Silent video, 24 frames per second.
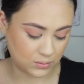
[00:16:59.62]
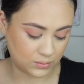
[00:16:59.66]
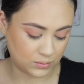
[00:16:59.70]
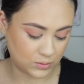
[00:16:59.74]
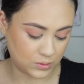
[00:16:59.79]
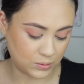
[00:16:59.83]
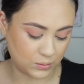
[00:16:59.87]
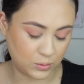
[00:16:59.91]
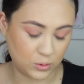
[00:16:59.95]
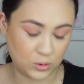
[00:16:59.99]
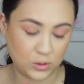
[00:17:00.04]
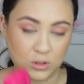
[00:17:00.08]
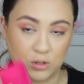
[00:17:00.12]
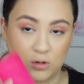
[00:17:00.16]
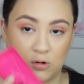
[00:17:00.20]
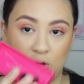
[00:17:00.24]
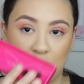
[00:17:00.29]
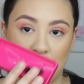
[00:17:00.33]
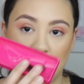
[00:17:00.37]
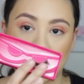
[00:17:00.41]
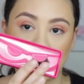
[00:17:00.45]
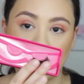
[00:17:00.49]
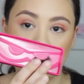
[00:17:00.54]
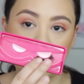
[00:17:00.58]
the Beauty
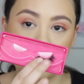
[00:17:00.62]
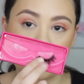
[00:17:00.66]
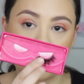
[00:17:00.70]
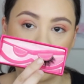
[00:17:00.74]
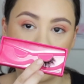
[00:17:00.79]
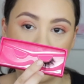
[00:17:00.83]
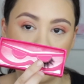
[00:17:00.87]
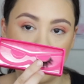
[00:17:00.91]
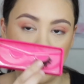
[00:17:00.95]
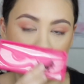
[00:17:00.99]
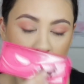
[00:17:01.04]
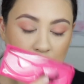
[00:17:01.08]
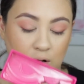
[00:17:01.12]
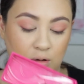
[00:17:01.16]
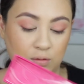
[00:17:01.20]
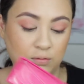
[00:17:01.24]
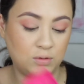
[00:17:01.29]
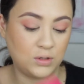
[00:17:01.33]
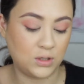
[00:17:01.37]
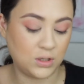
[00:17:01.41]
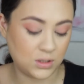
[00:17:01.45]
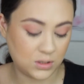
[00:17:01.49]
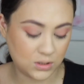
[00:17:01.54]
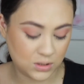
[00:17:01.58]
Creation one. I love
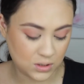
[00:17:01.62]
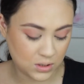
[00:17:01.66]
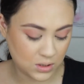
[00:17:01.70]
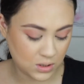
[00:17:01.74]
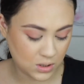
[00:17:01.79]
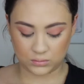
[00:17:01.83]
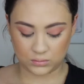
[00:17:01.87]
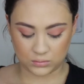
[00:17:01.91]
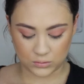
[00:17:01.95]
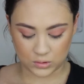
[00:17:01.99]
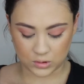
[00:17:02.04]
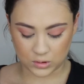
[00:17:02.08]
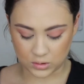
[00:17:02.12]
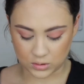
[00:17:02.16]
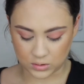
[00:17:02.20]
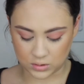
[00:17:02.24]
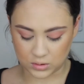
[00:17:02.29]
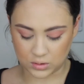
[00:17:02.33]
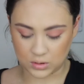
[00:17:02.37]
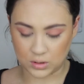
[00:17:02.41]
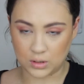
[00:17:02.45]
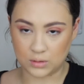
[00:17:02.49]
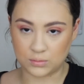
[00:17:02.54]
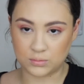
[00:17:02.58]
these. And
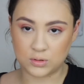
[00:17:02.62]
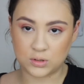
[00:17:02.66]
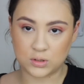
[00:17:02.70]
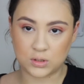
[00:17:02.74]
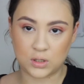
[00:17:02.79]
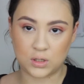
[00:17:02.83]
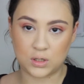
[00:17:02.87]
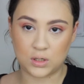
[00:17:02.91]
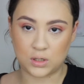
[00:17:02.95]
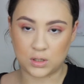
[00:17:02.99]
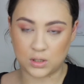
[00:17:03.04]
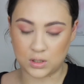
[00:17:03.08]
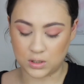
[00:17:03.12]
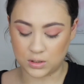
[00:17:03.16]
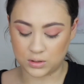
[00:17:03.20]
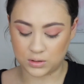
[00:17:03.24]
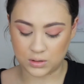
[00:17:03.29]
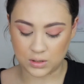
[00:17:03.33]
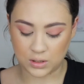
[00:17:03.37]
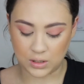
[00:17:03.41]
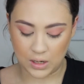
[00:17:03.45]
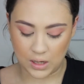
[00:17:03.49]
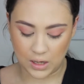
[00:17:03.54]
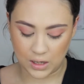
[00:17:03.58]
so now I'm just gonna cut
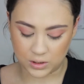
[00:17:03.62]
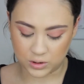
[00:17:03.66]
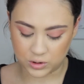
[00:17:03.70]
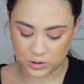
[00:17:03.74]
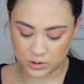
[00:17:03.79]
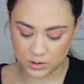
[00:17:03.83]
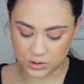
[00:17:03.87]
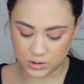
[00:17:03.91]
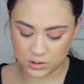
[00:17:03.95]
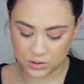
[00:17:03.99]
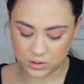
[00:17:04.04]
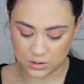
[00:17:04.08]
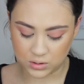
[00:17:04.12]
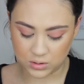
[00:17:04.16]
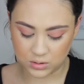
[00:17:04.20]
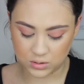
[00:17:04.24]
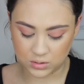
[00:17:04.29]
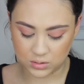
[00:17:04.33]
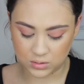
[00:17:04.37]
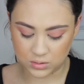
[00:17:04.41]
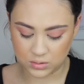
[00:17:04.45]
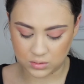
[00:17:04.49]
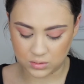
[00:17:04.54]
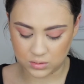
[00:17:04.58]
the lashes.
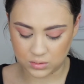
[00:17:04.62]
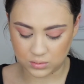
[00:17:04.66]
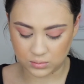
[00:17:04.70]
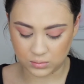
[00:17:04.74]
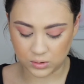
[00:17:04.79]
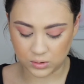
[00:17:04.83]
I'm